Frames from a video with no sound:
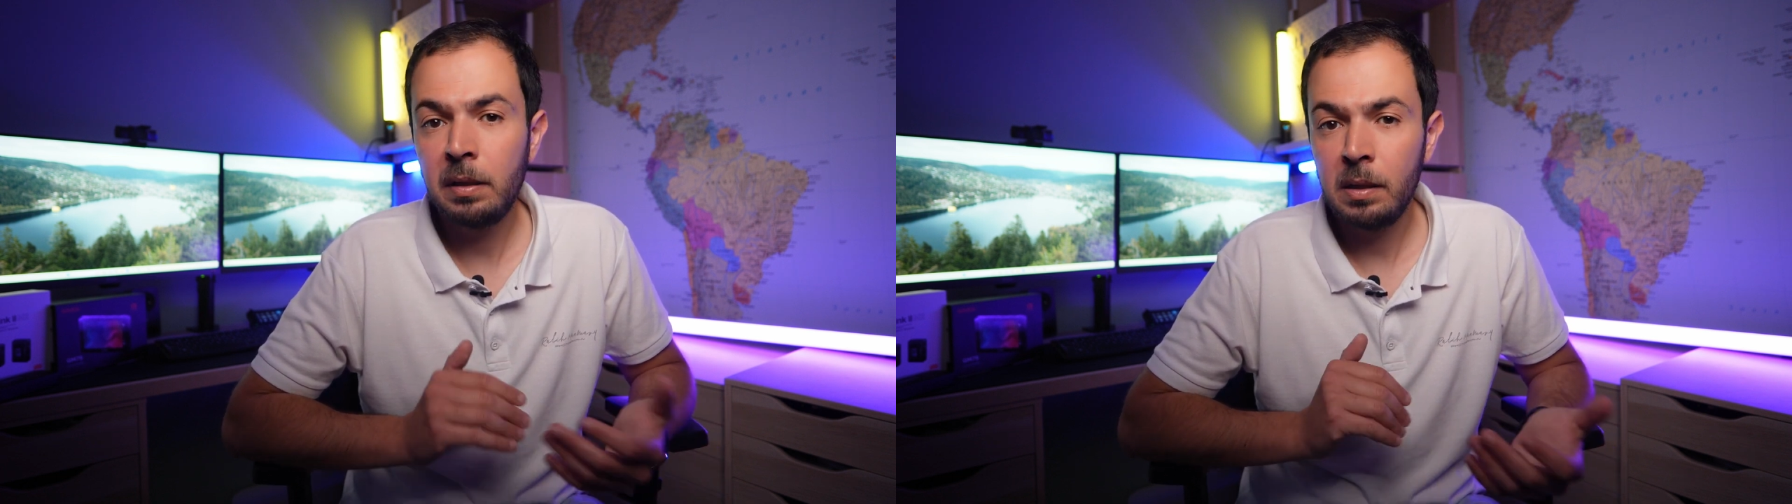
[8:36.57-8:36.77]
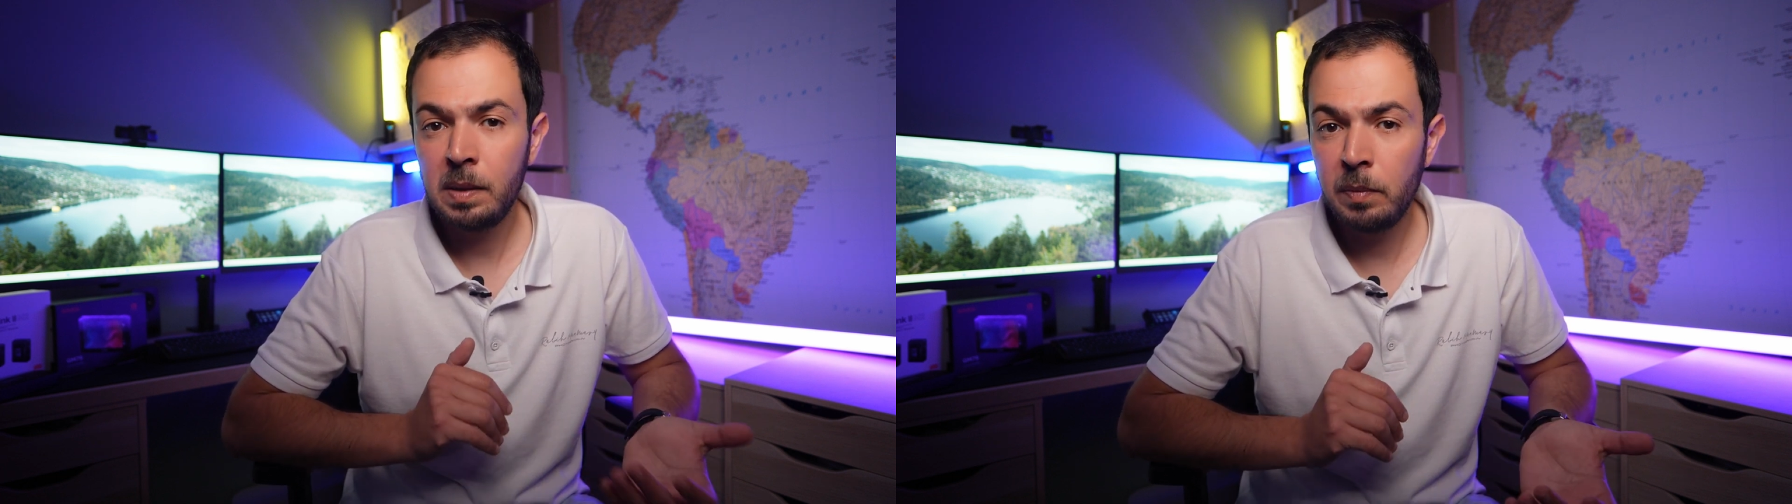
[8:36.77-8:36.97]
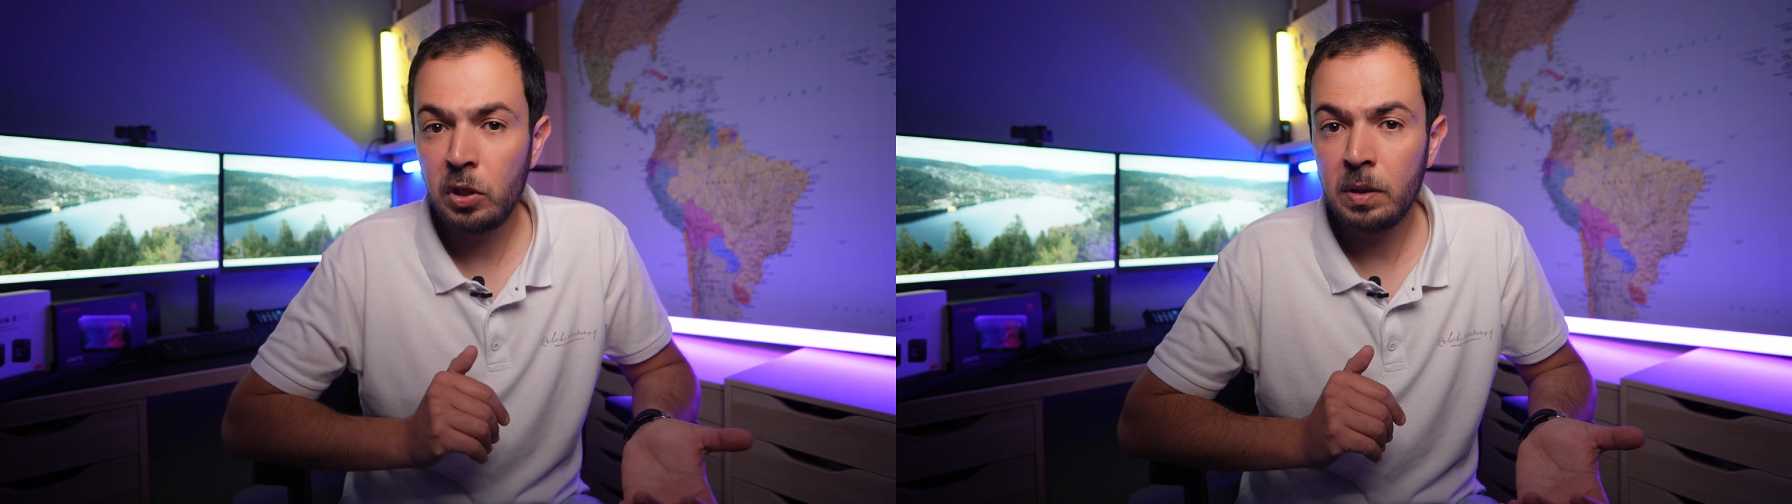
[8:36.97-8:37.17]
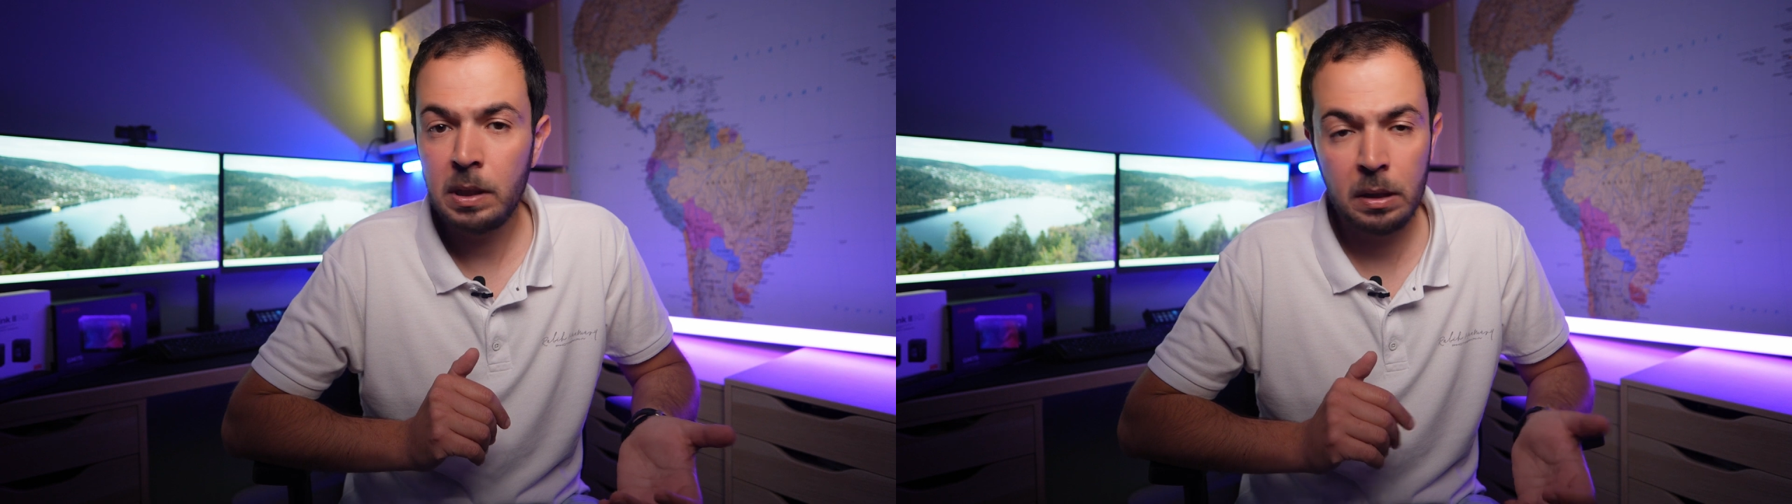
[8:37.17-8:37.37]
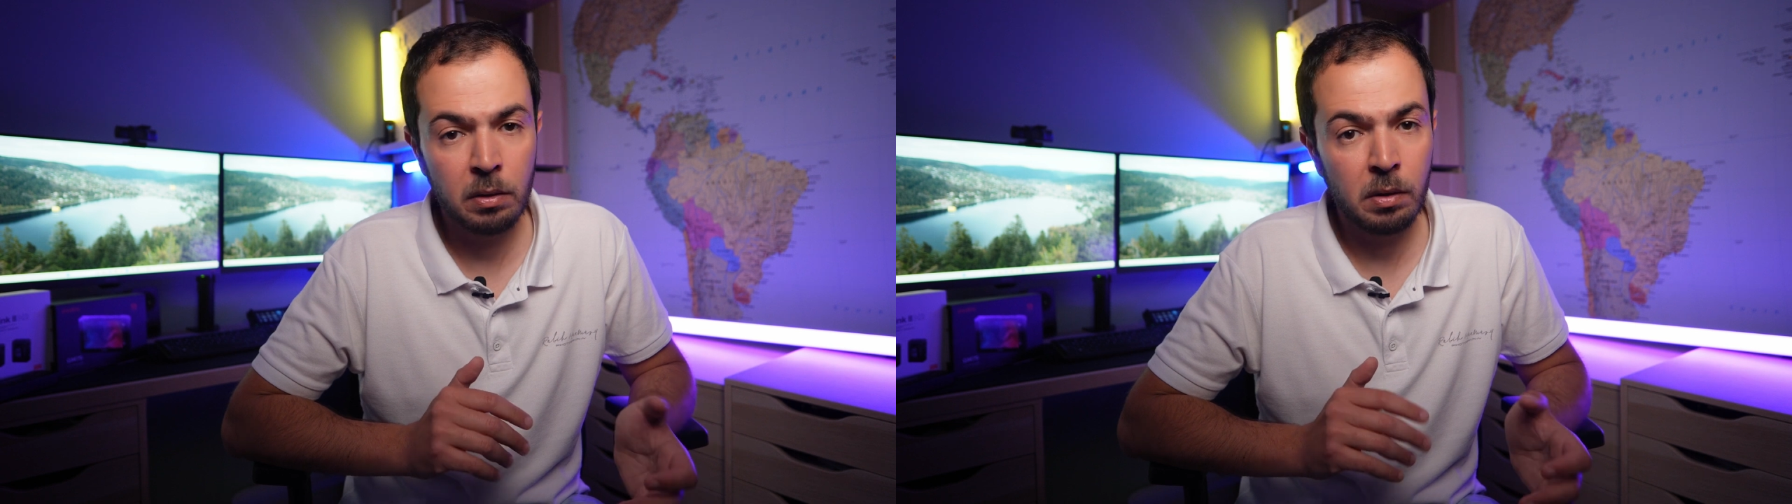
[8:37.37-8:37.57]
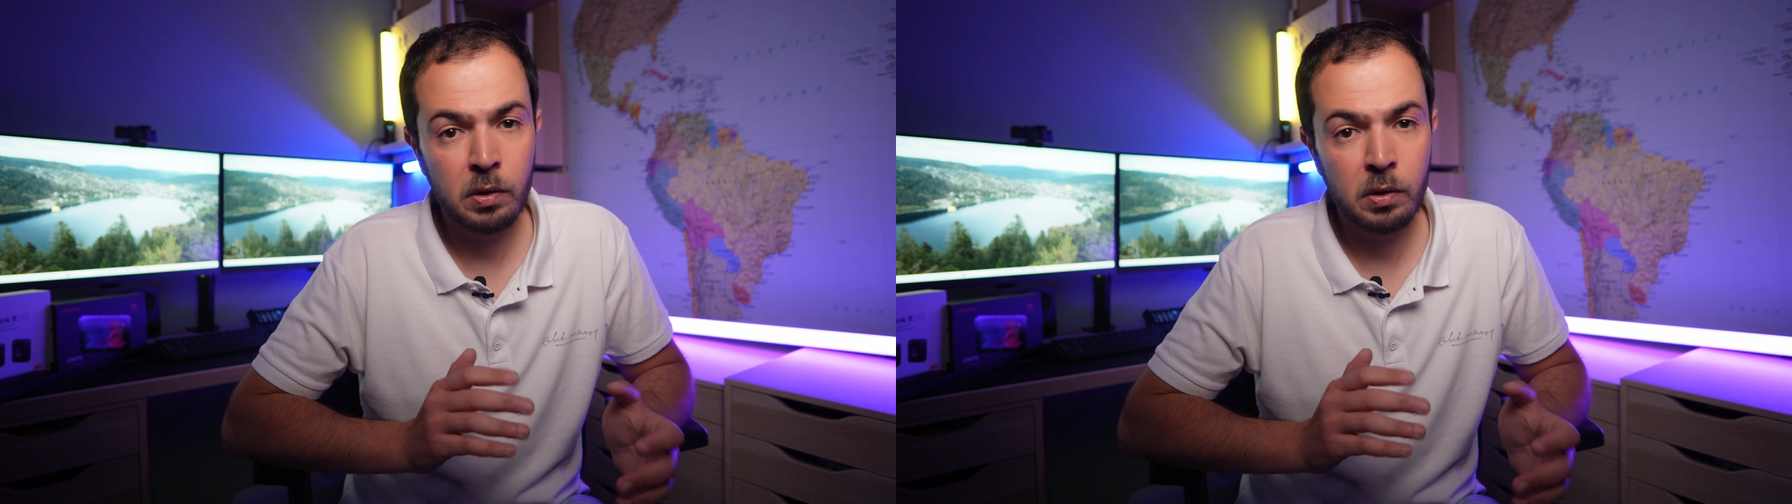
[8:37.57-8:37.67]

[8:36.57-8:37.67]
transmission signal,